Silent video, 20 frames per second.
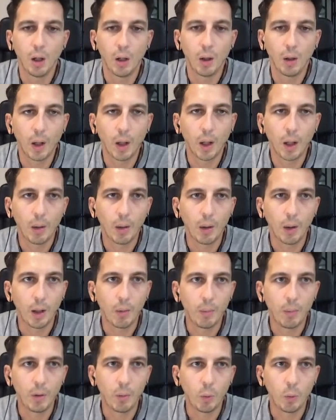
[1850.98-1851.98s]
I
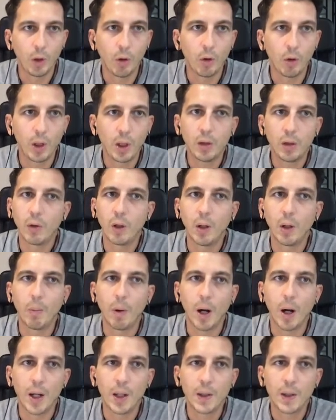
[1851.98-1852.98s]
mean, we don't need
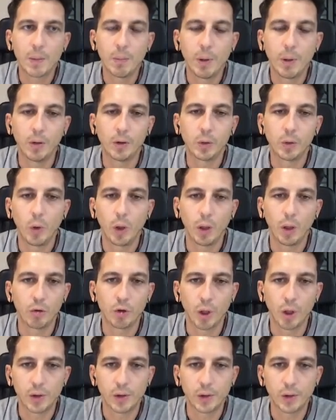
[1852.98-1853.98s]
Railbytes because we can
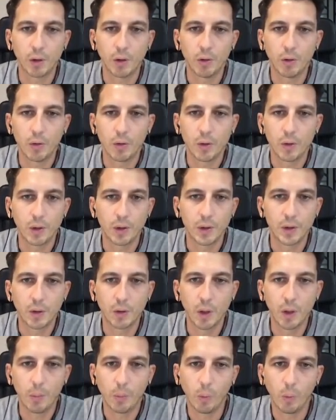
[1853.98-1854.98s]
just host the
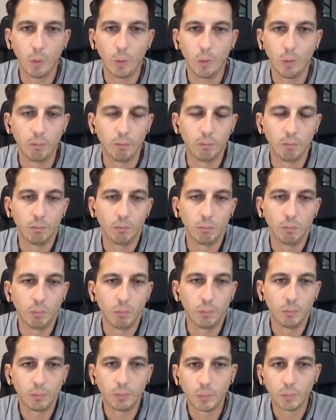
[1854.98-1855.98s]
script
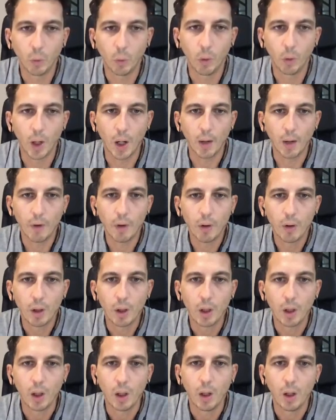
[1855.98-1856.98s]
wherever.
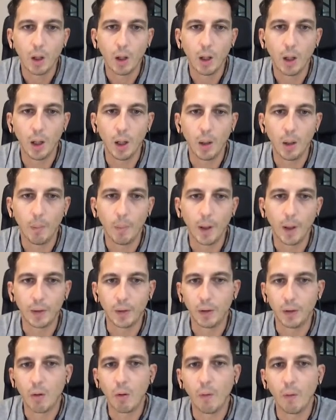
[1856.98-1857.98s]
But
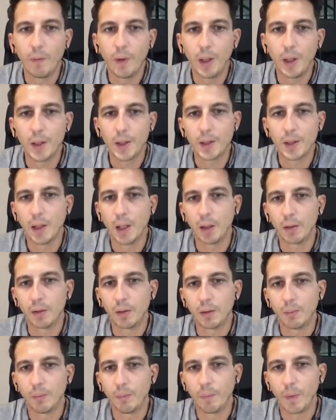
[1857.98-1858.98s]
the cool thing is that
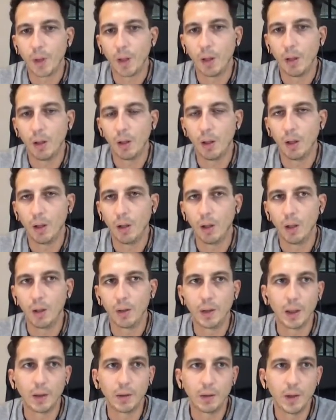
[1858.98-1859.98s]

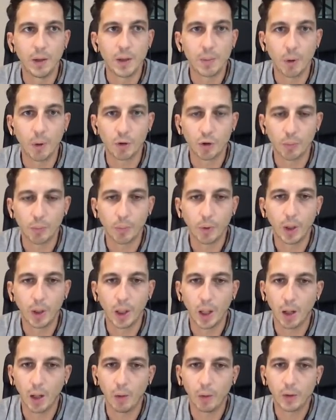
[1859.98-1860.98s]
that this project pointed
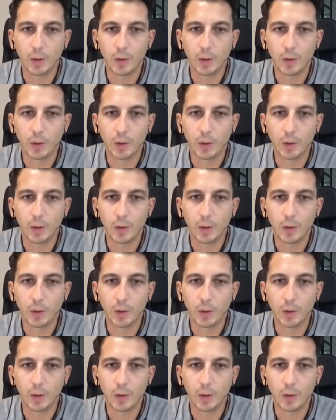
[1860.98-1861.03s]
out